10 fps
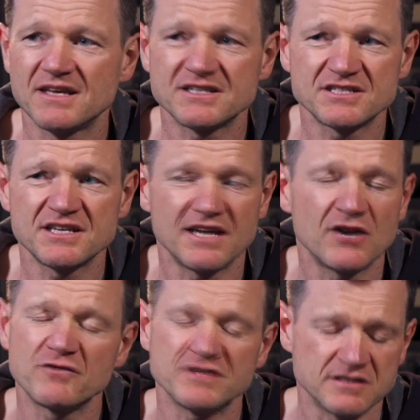That's it. And
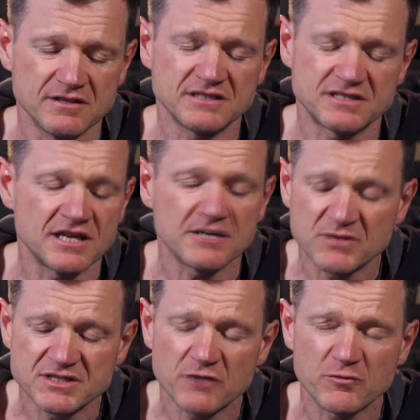I've extended
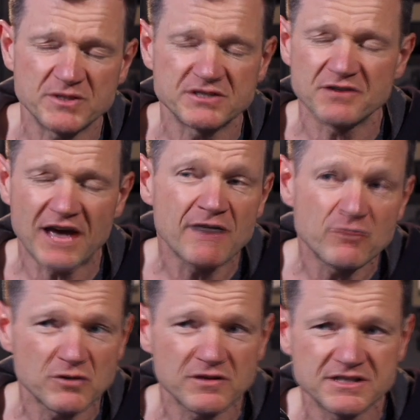myself a bit to have
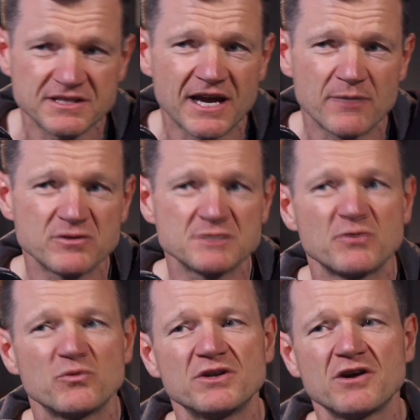all of these cameras,
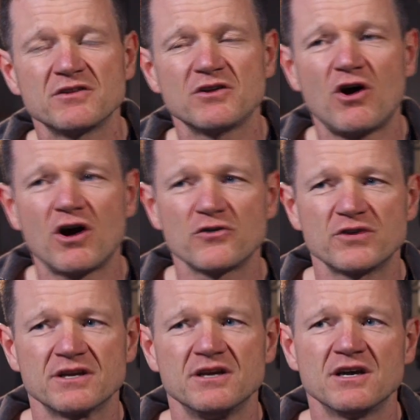but we know that
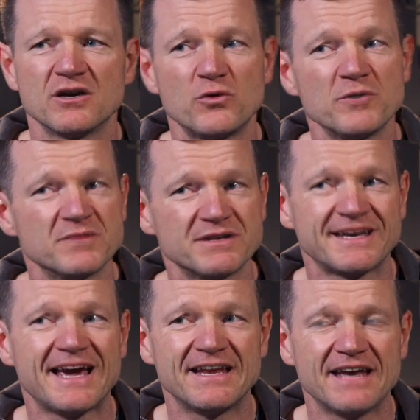hiring equipment
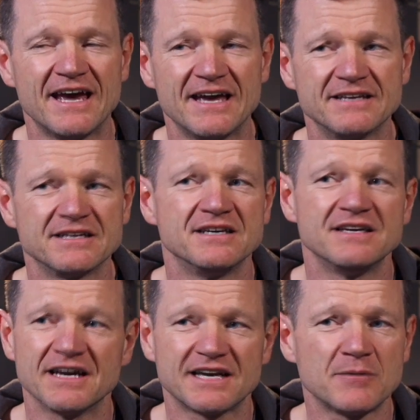can add
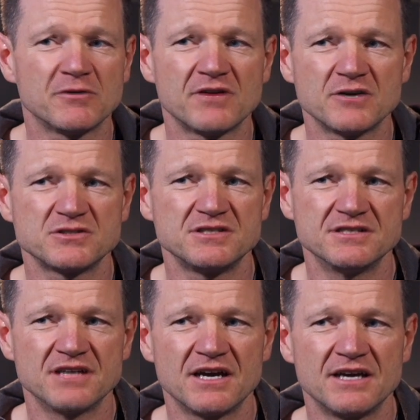a couple of hours to your
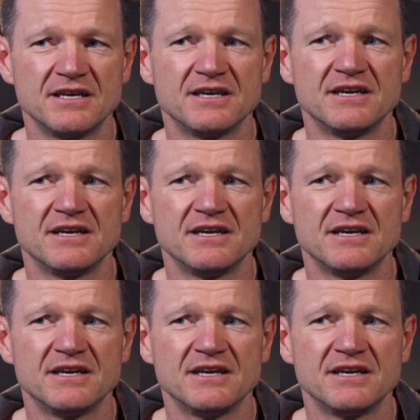day,